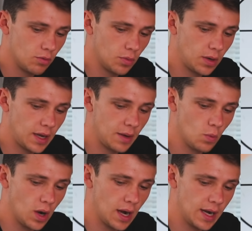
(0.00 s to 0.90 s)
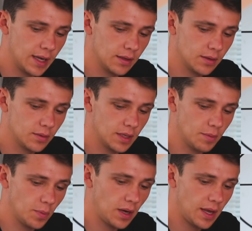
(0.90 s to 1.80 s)
We're playing wide, then
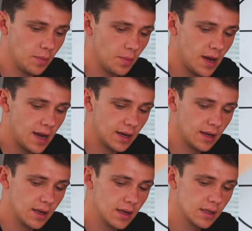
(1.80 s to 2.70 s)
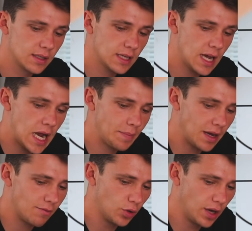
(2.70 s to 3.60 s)
we're playing back, time
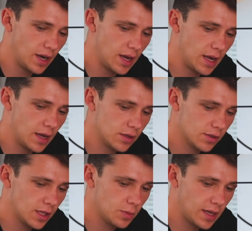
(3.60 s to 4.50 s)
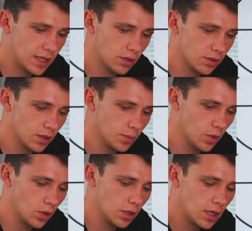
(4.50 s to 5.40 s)
that run in there. So this player's onto the
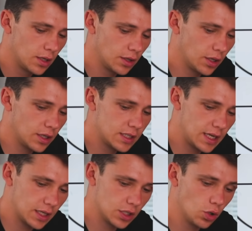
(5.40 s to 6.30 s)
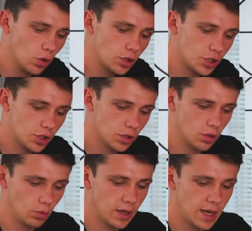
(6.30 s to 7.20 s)
ball. They're gonna take a touch,
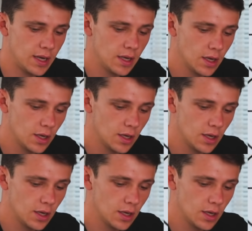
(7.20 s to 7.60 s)
okay?